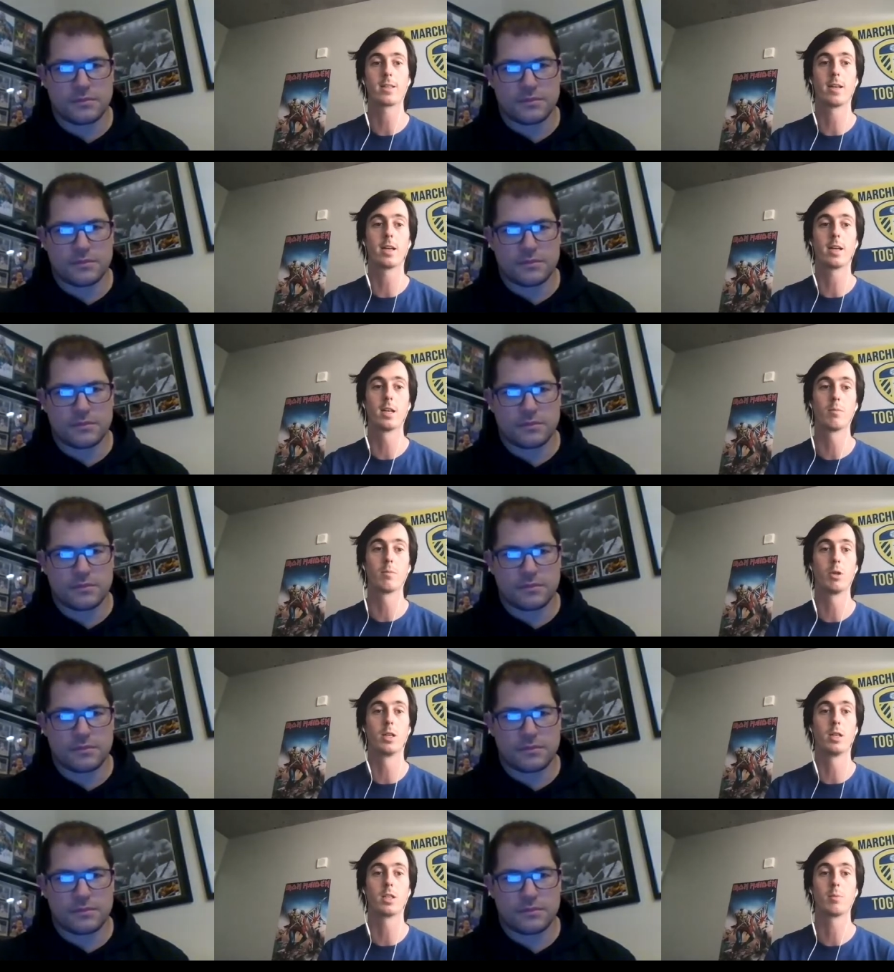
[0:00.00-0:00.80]
Speaker 1: second
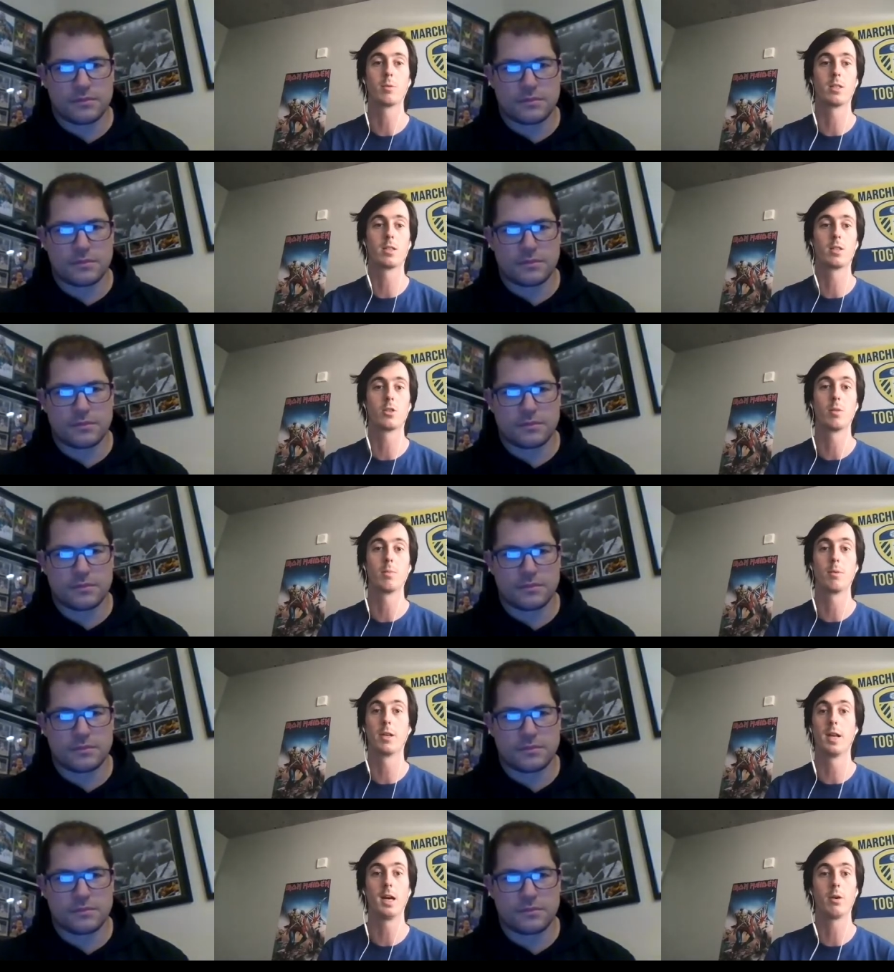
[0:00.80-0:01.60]
place position.
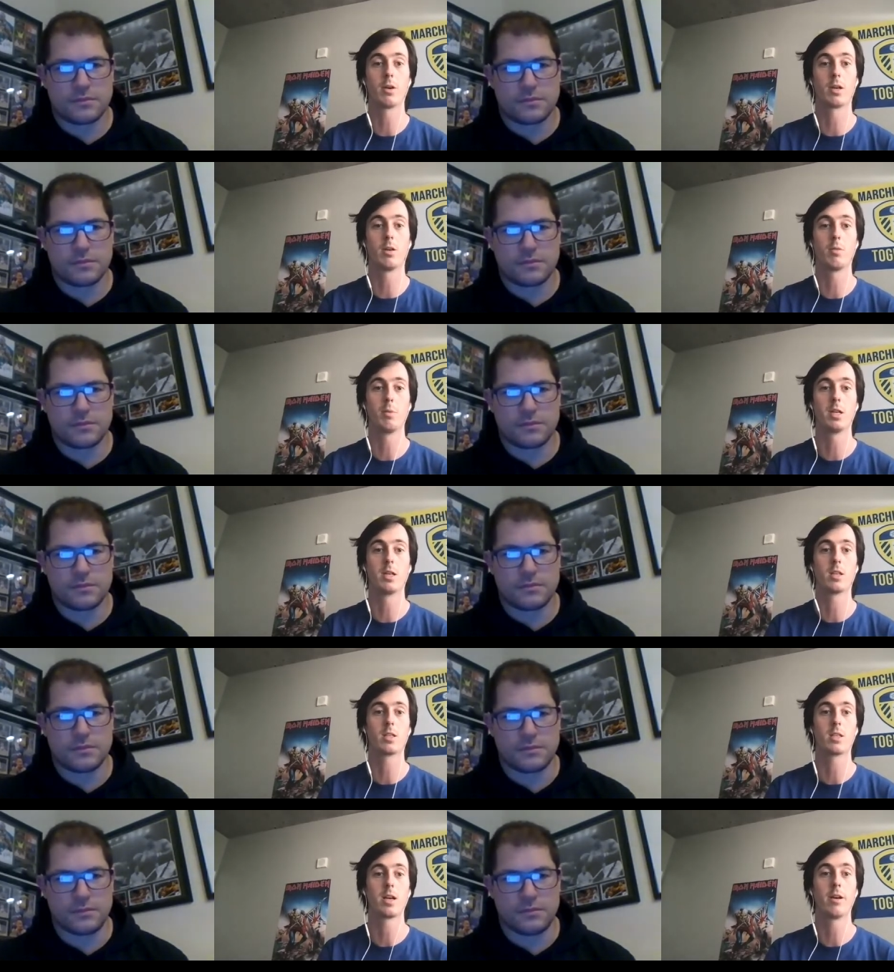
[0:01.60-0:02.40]
But now it could be a mm-hmm.
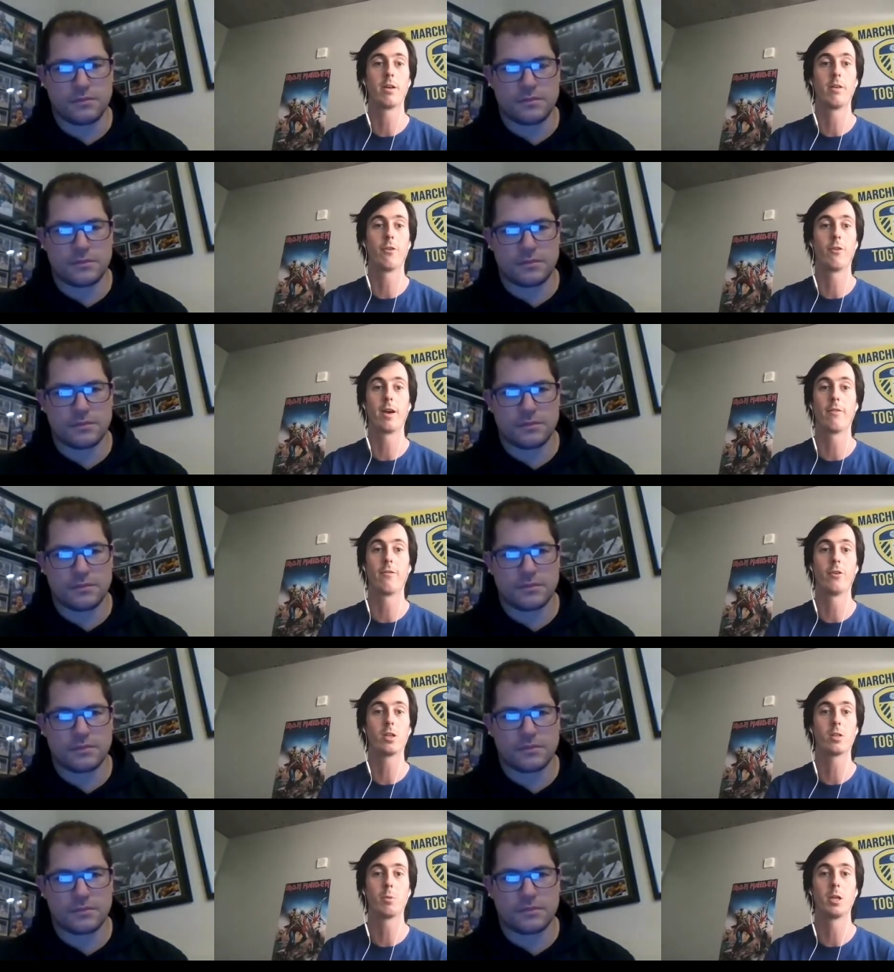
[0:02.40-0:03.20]
decider for that
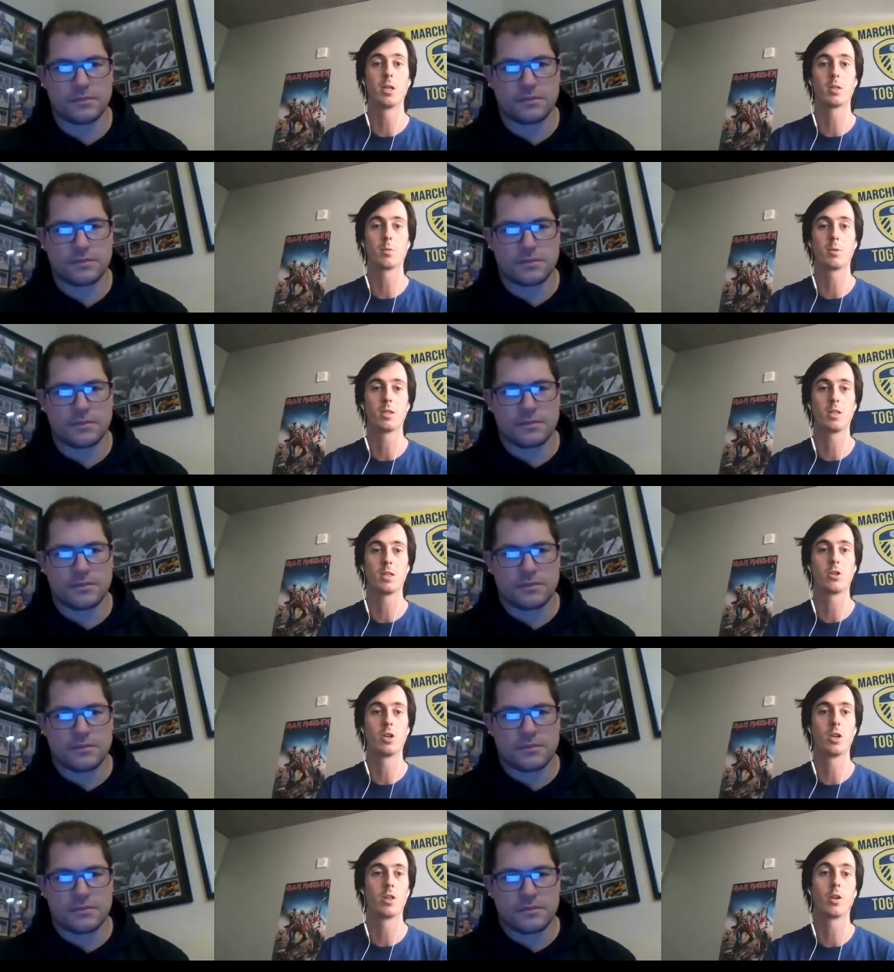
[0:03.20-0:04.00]
first place
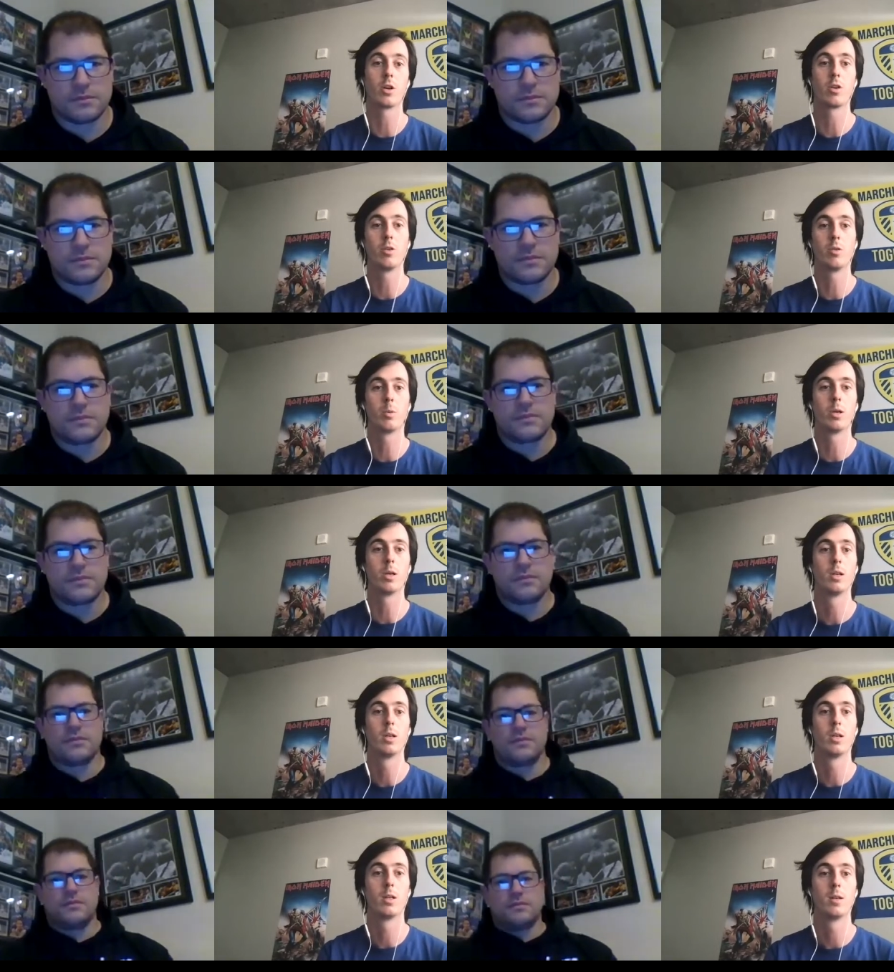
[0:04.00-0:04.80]
position in the group.
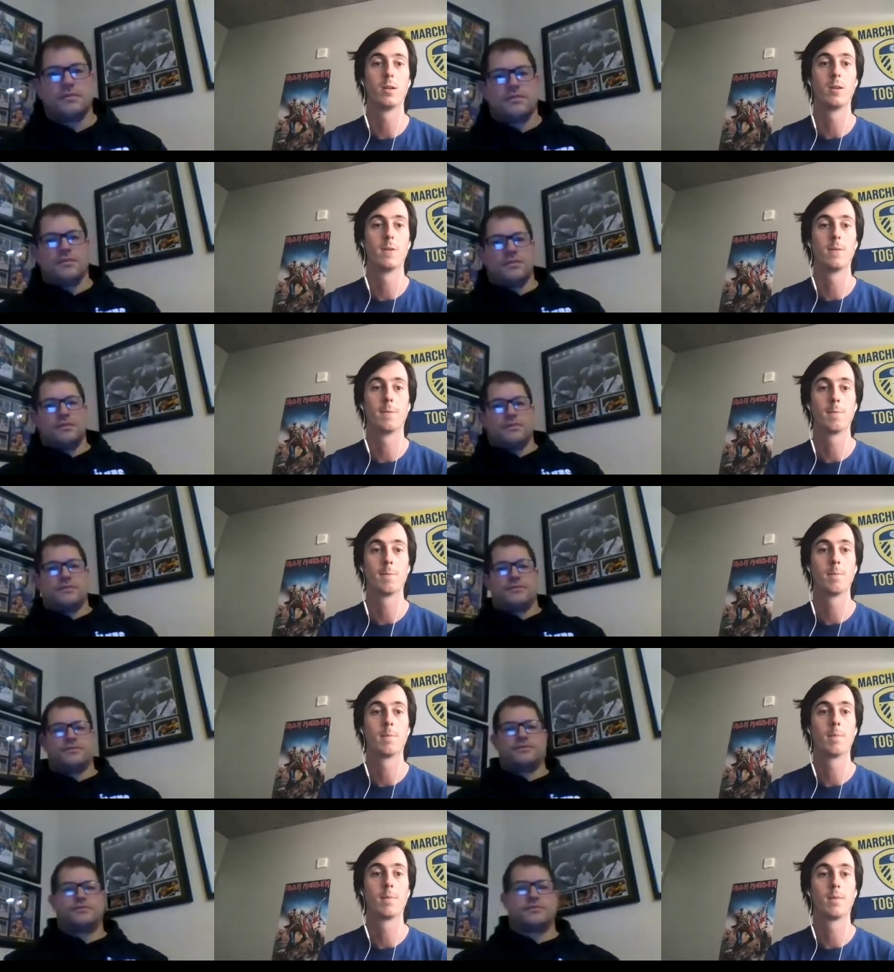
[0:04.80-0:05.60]

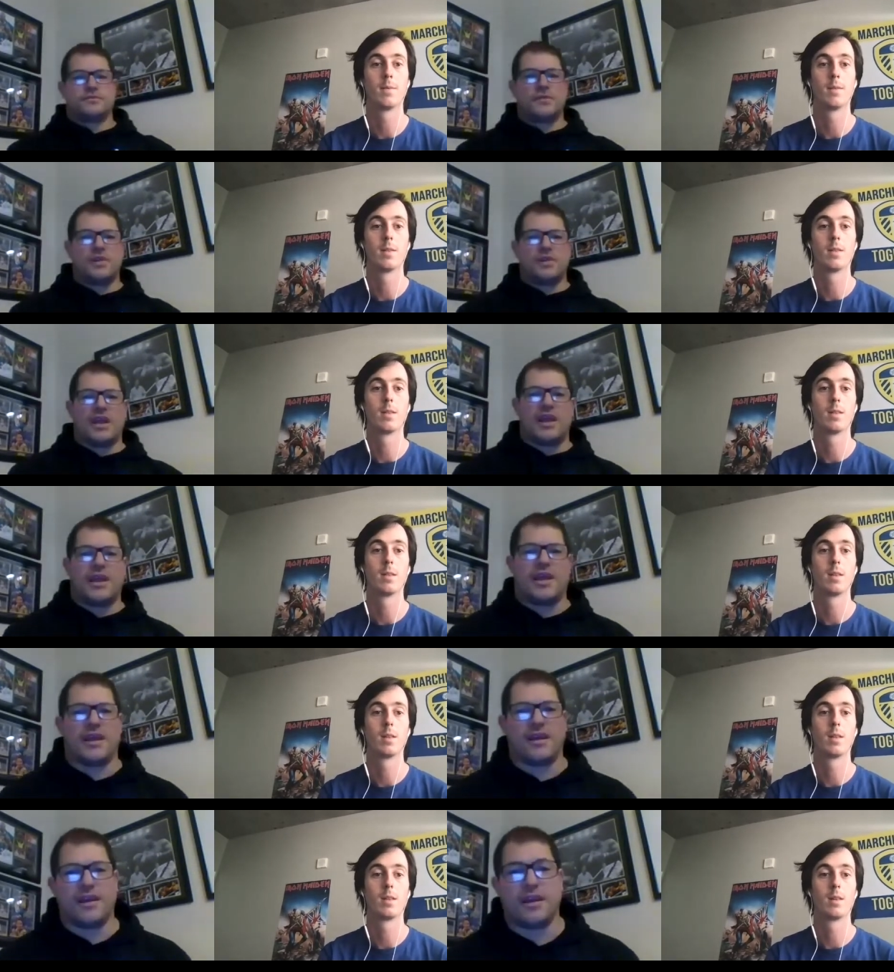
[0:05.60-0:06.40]

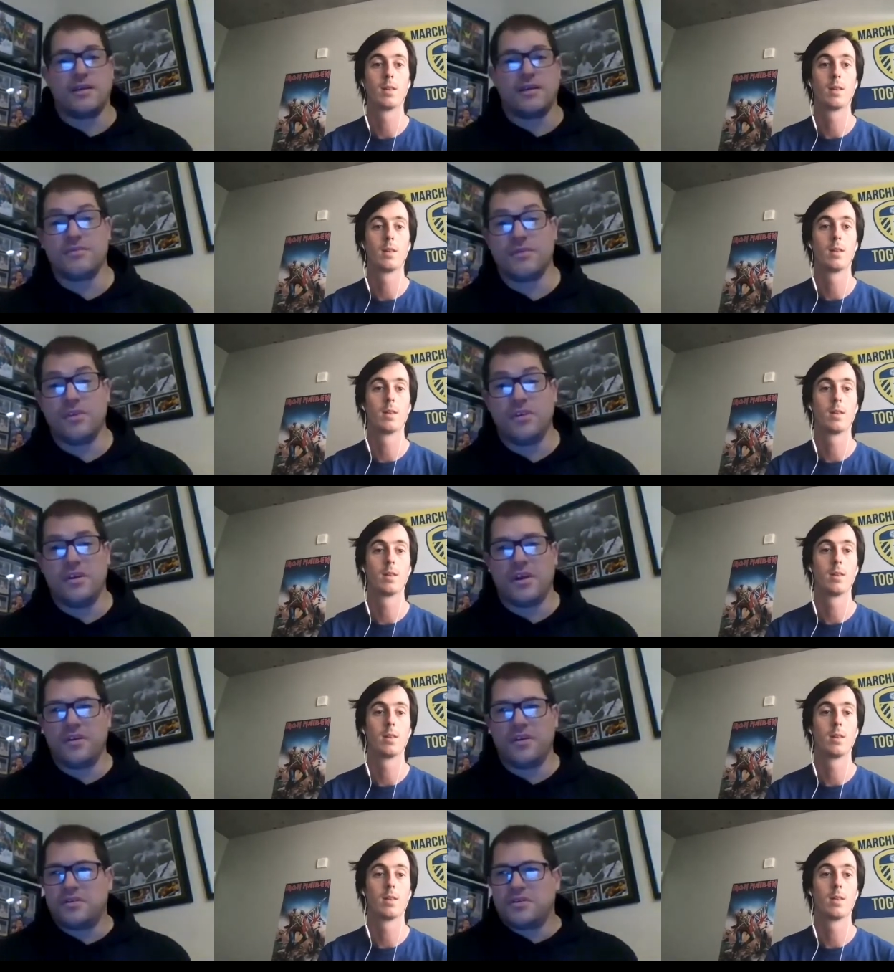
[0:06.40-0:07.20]
Speaker 2: Yeah, and
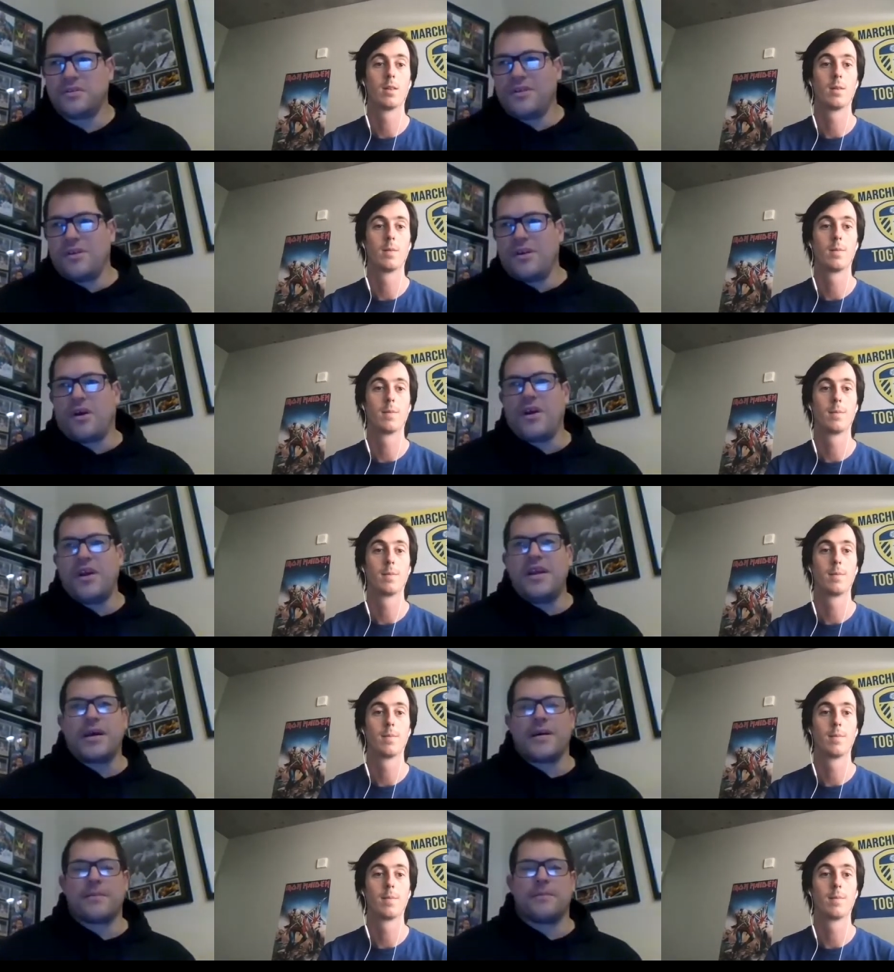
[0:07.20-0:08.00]
yeah, I
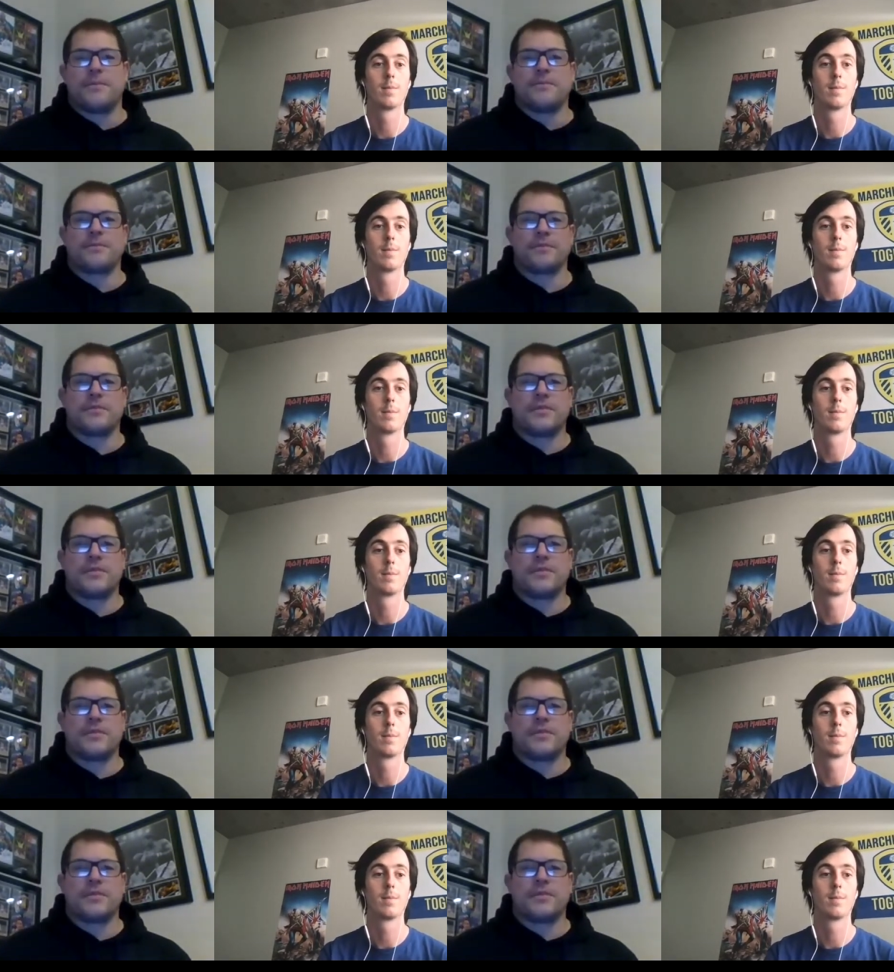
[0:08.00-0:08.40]
am. Um,